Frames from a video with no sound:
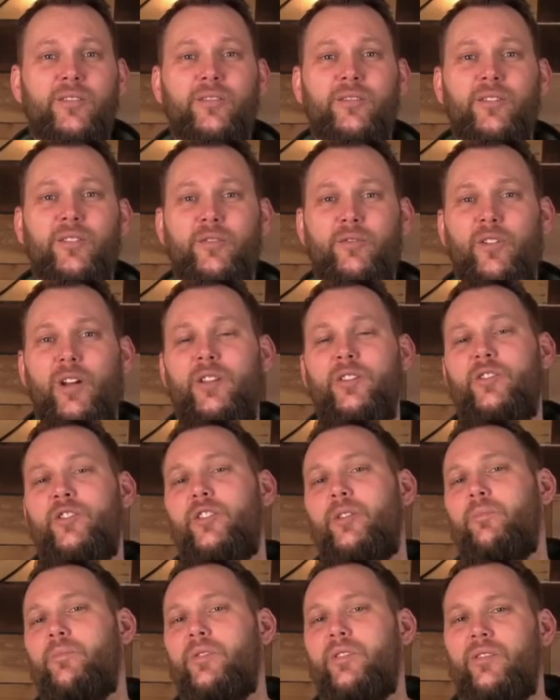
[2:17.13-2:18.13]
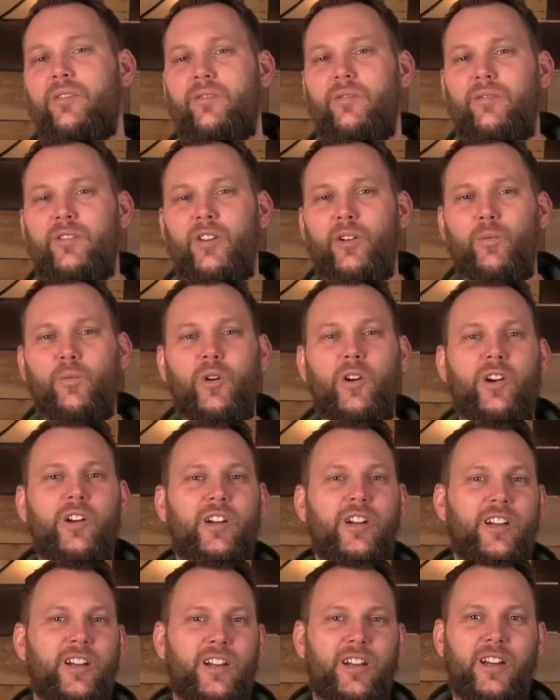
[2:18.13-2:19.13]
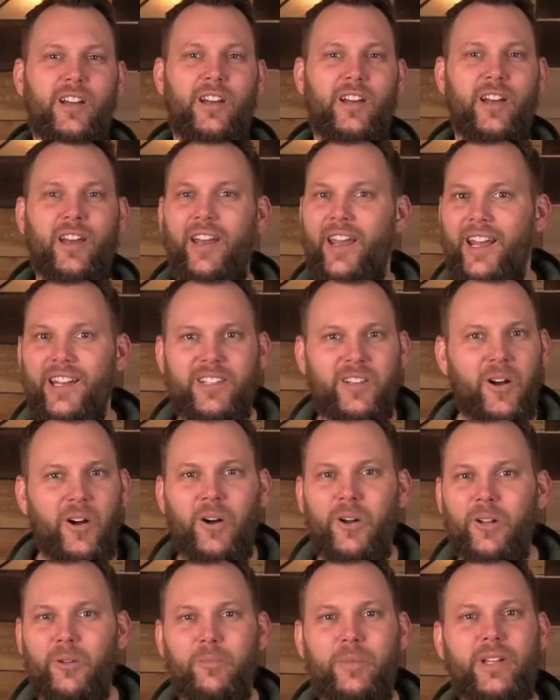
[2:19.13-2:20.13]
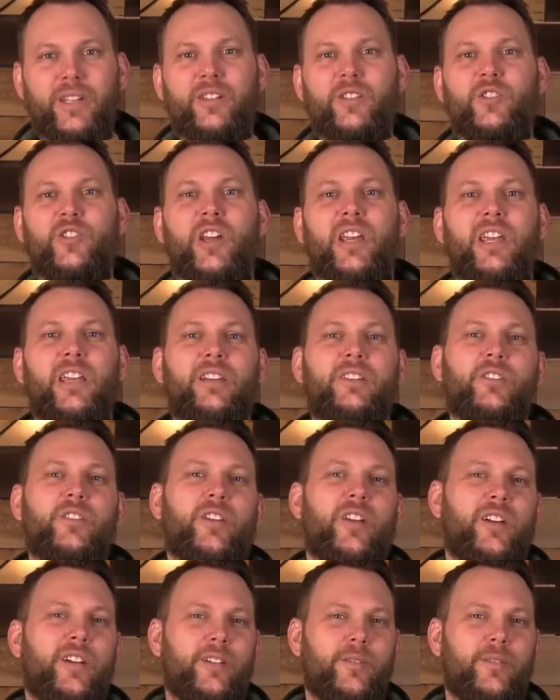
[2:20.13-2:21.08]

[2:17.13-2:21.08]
their friendships, their work. It's all been changed.